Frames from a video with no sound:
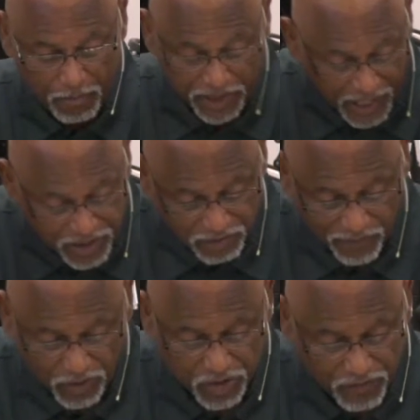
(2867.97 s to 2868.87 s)
begins in
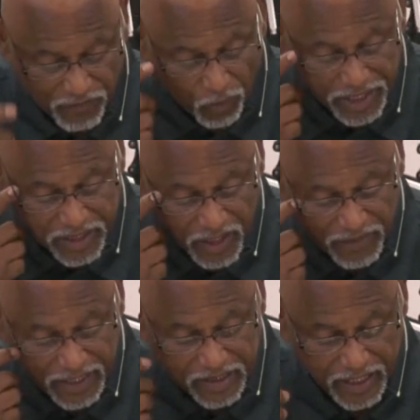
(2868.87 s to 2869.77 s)
verse
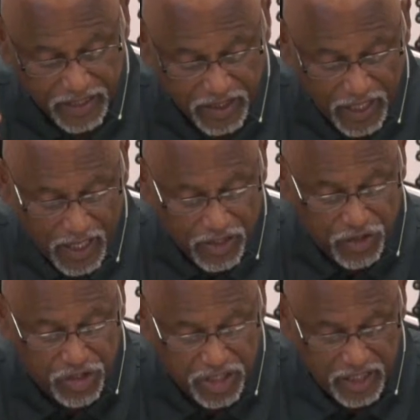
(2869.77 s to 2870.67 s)
forty-seven. He says,
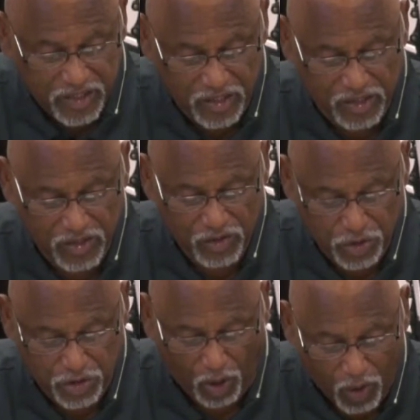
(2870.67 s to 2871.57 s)
Jesus
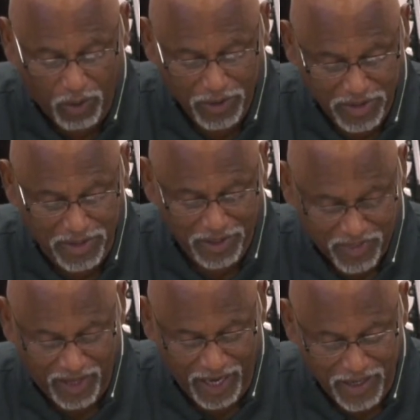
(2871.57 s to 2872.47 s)
saw
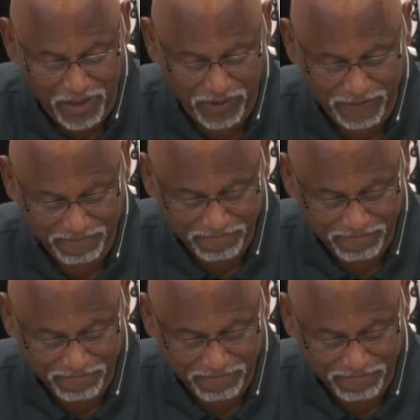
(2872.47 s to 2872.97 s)
Nathanael.